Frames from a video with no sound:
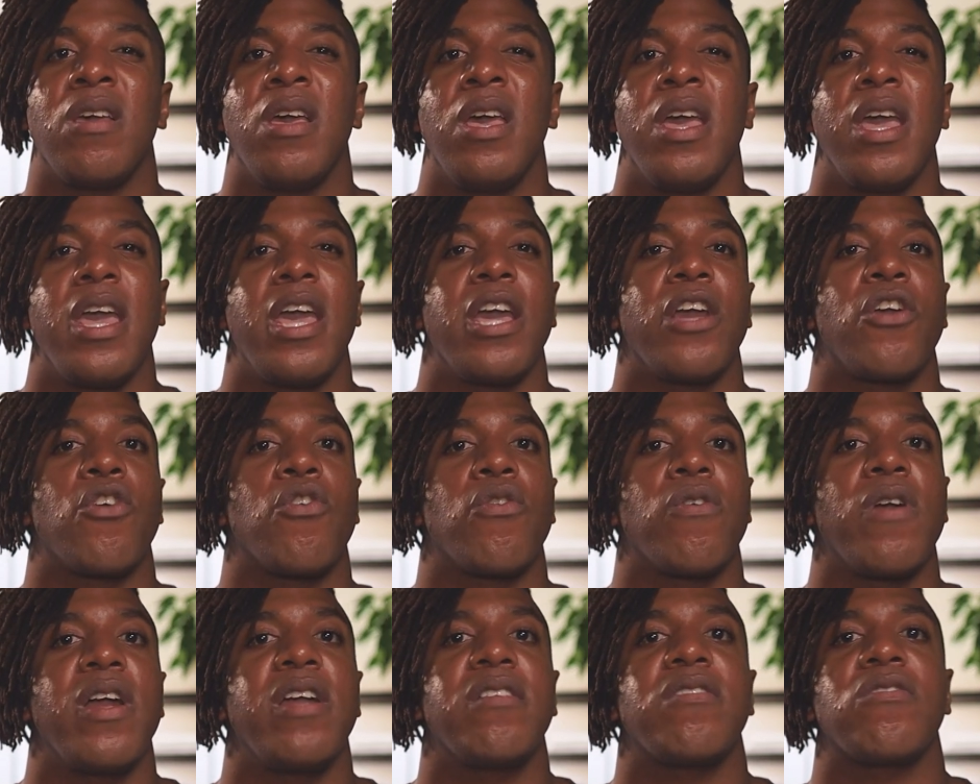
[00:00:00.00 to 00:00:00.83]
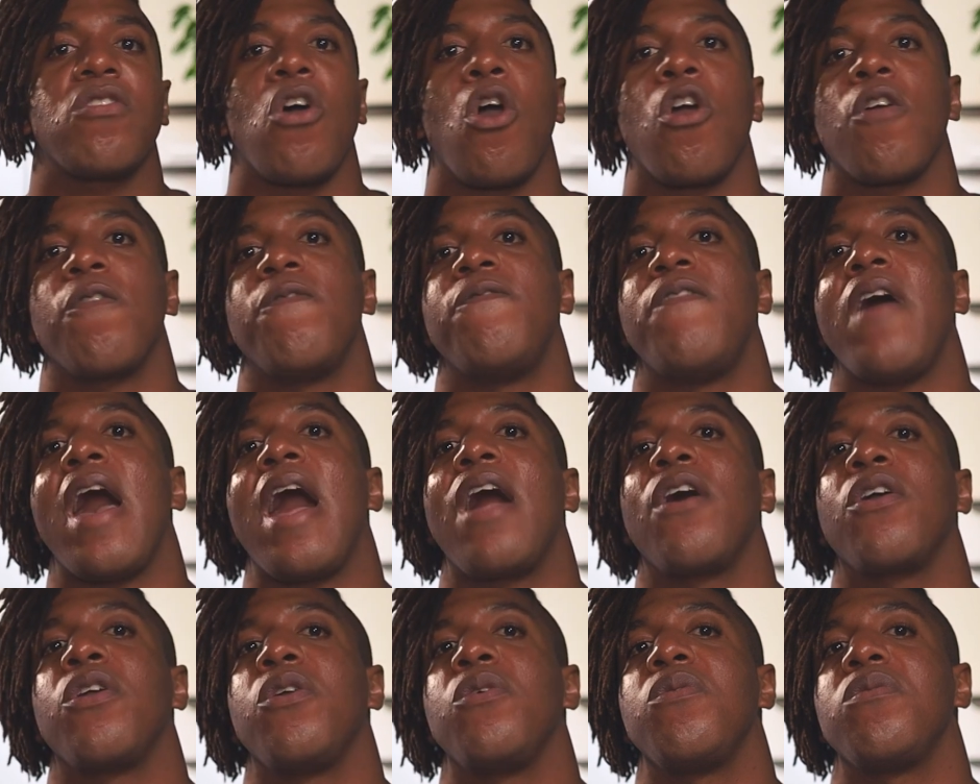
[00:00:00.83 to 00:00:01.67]
It creates our
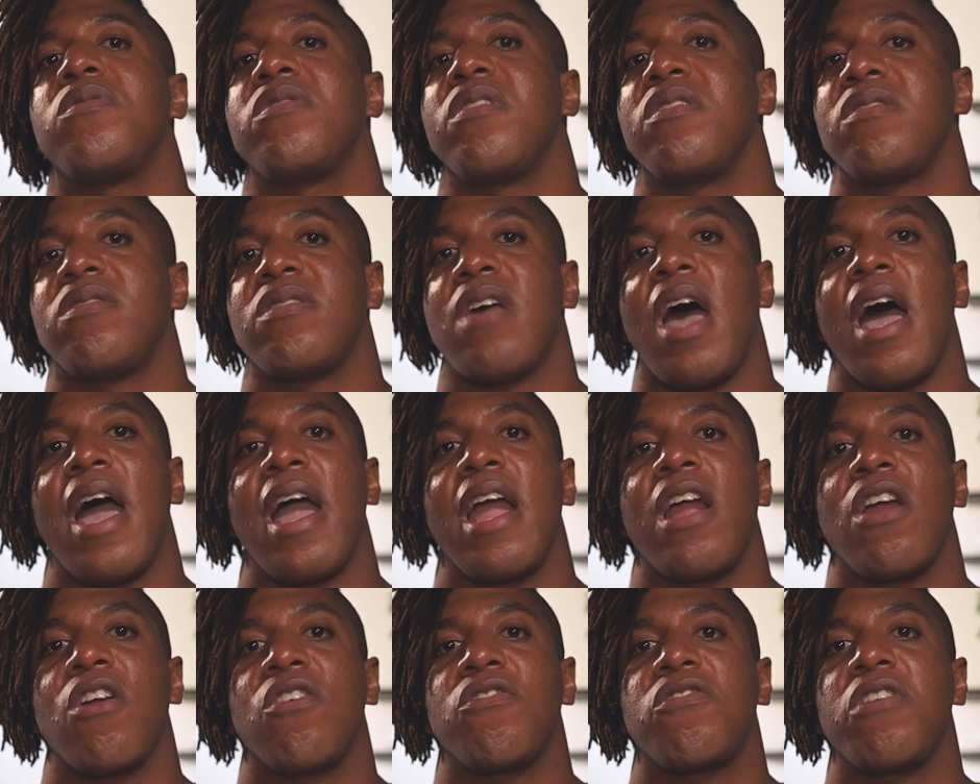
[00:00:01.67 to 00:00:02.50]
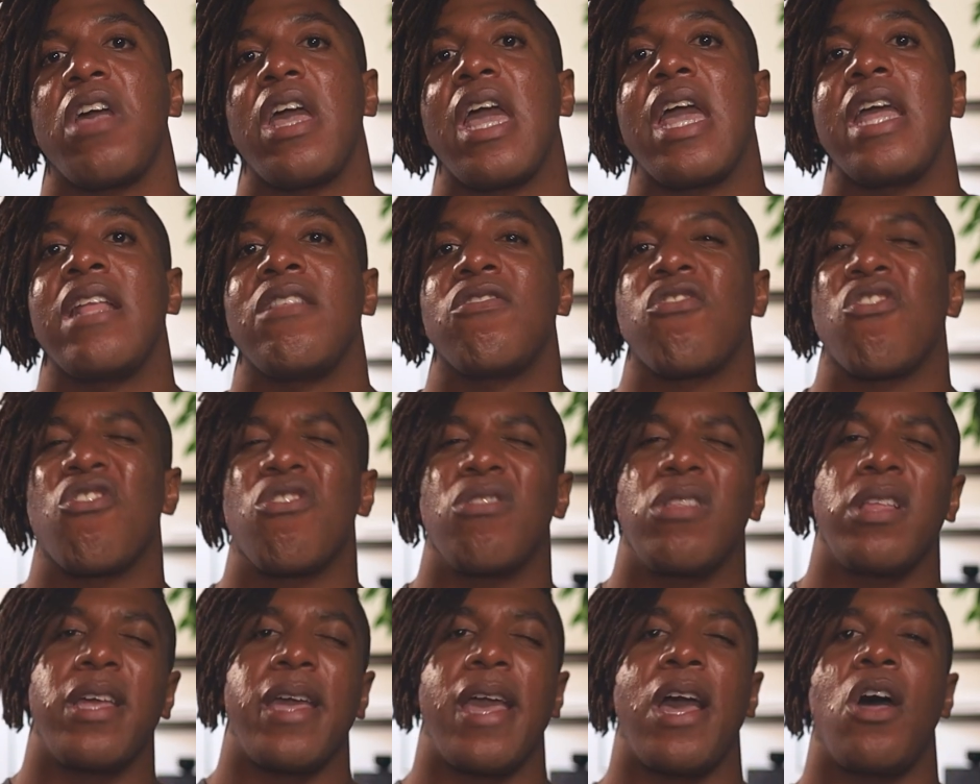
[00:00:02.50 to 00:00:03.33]
values, desires,
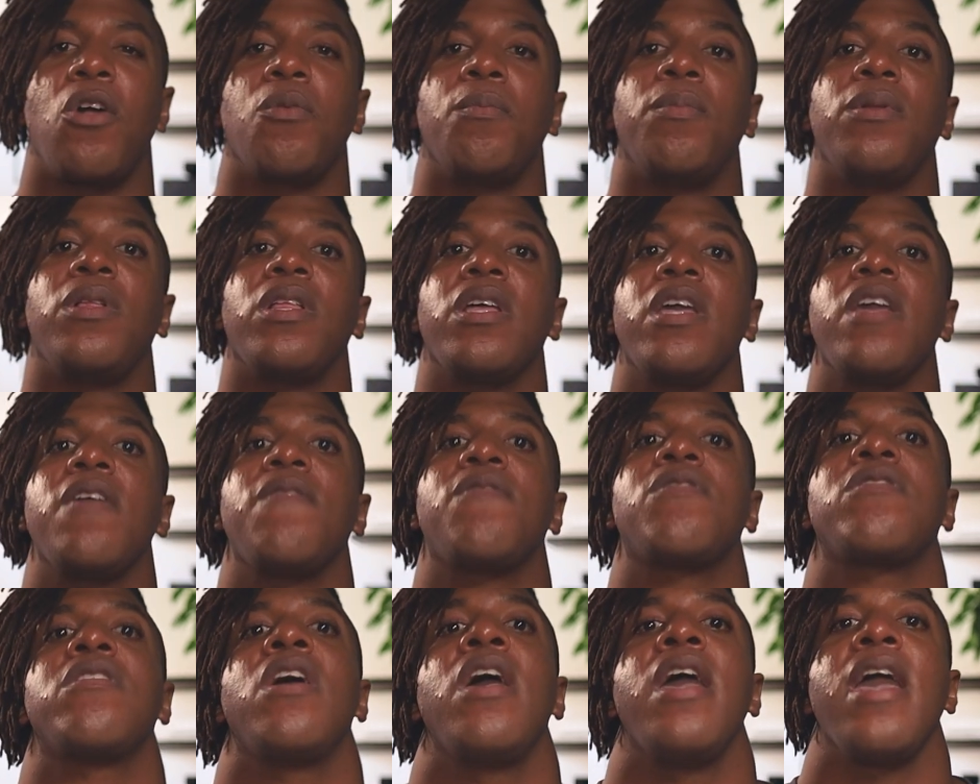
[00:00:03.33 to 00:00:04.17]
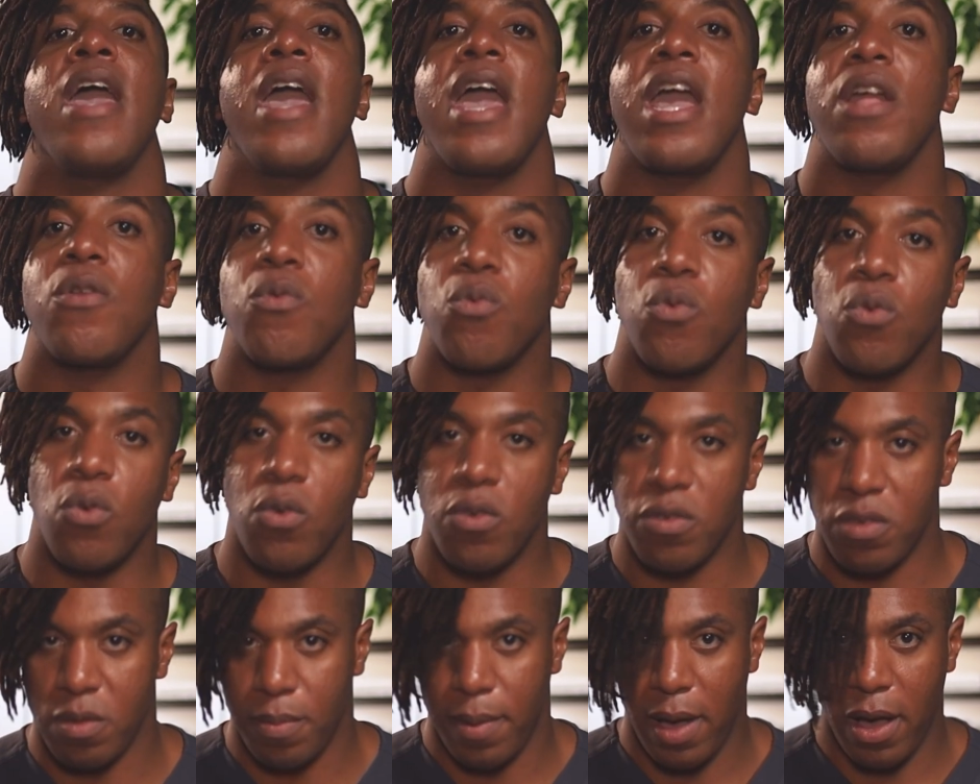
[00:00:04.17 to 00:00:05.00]
internally held beliefs, and rules
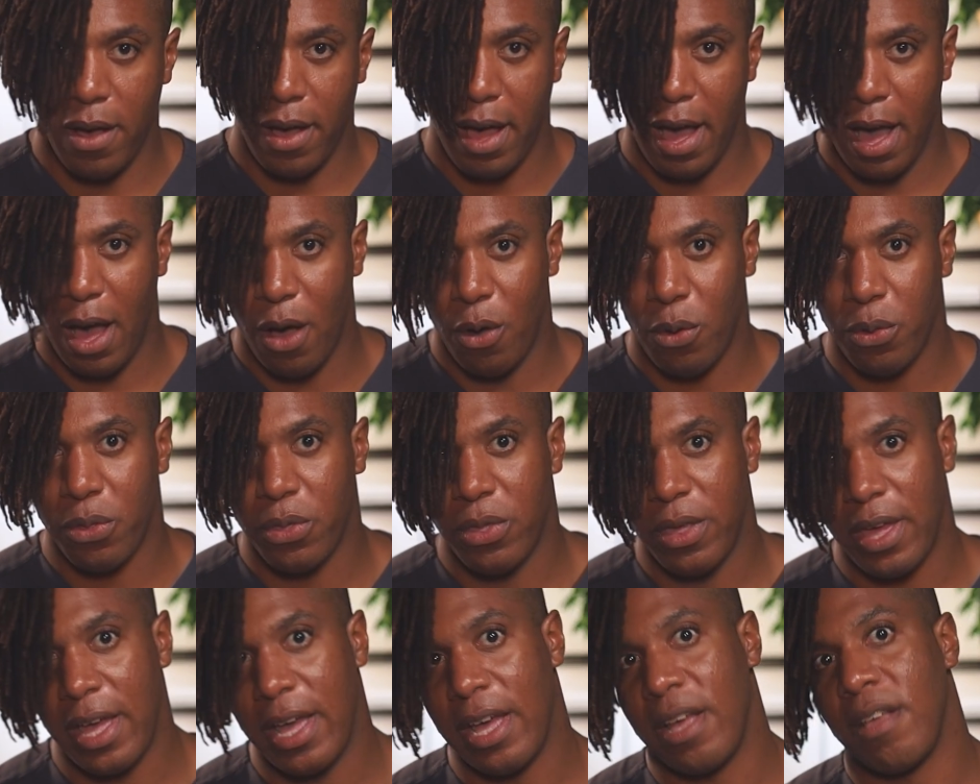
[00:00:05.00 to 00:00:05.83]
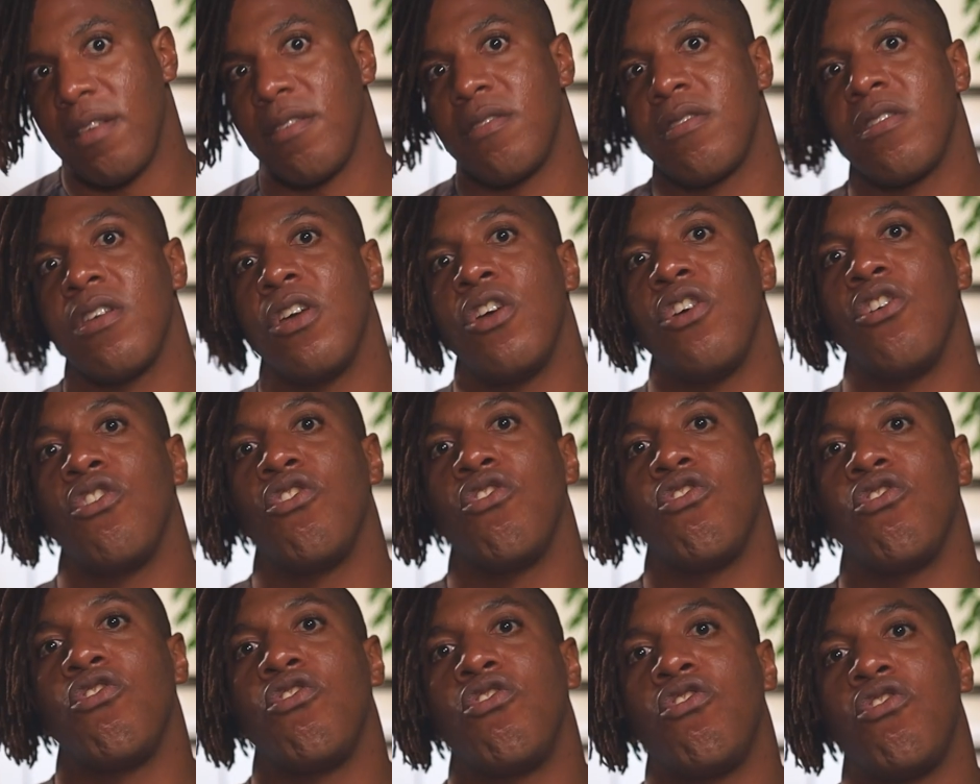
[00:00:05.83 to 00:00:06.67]
about how things
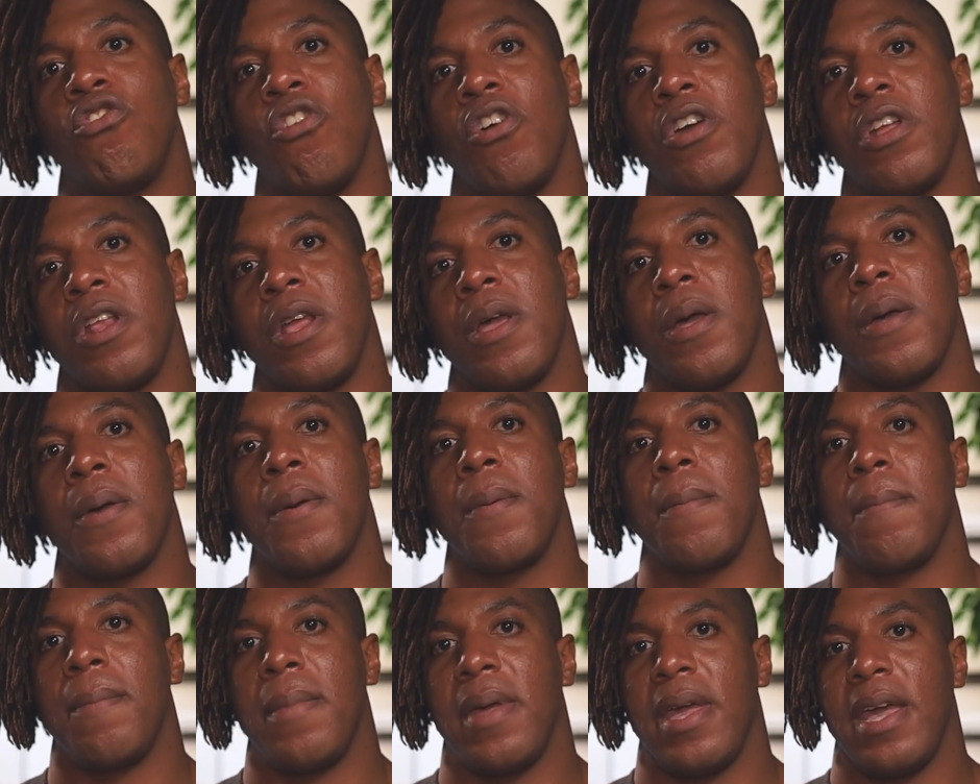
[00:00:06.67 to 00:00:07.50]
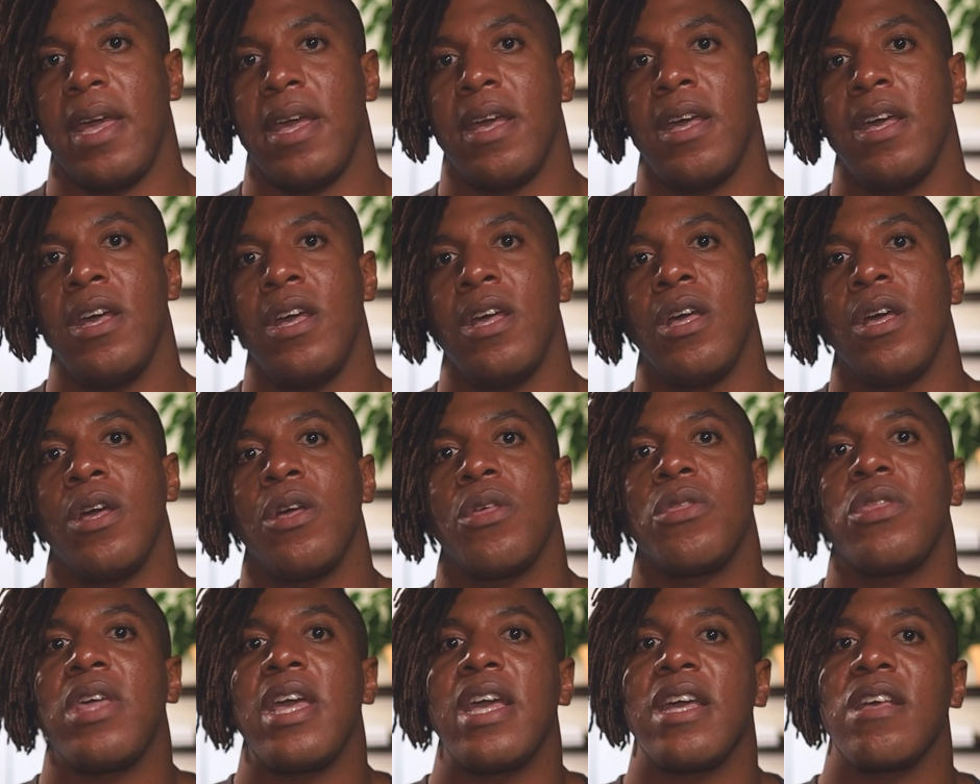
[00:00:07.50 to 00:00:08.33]
should be.
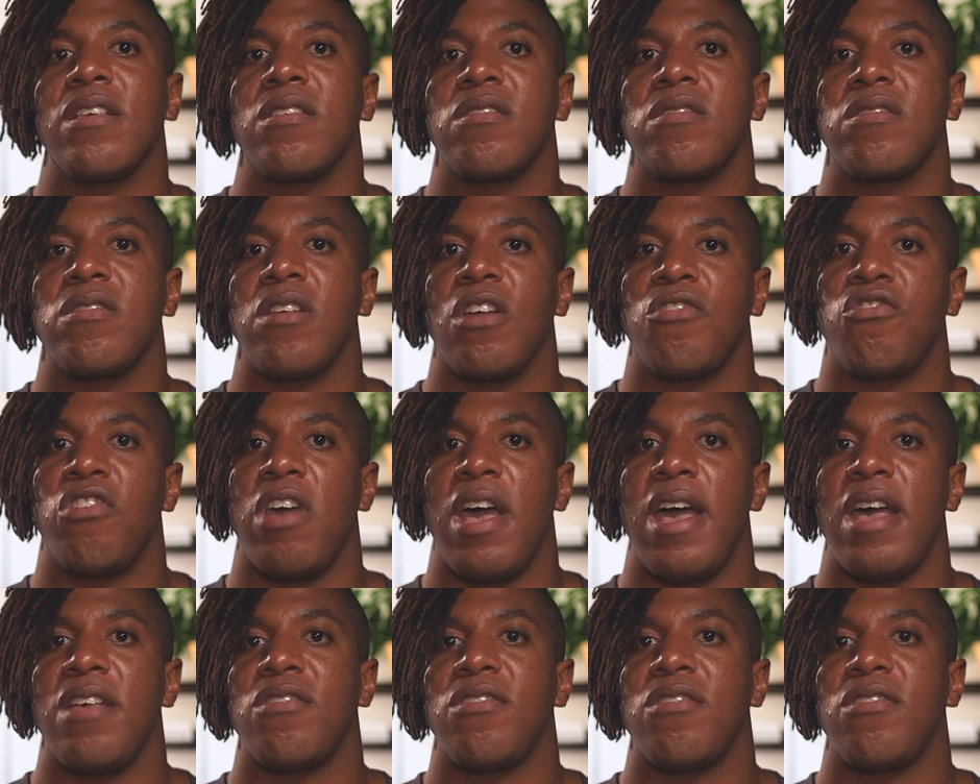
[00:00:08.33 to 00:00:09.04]
Things such as